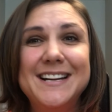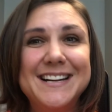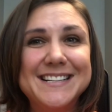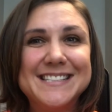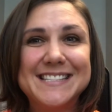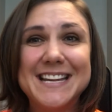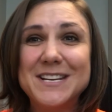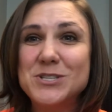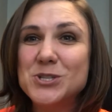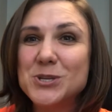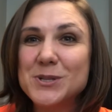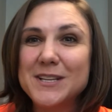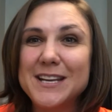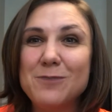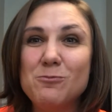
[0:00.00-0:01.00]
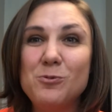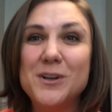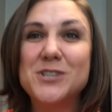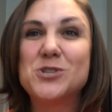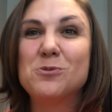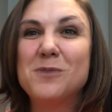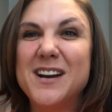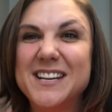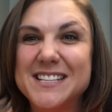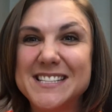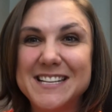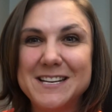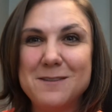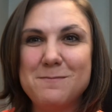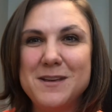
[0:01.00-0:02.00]
essentially which one is
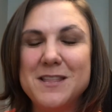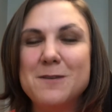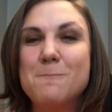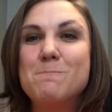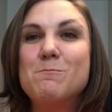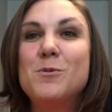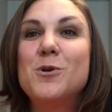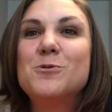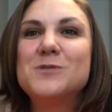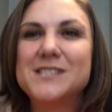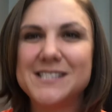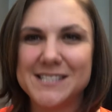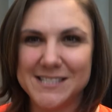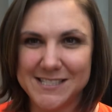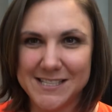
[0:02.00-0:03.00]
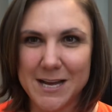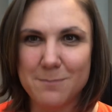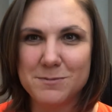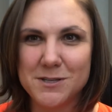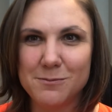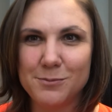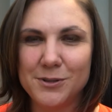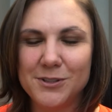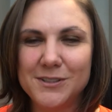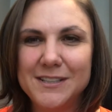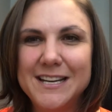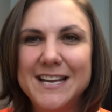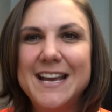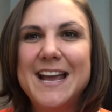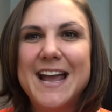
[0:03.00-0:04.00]
going to be the most susceptible,
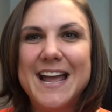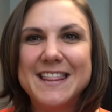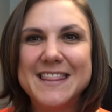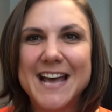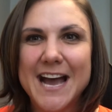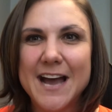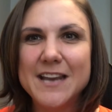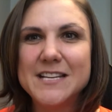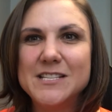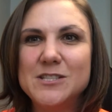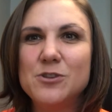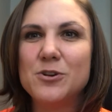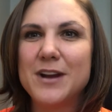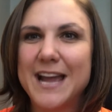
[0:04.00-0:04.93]
and that is your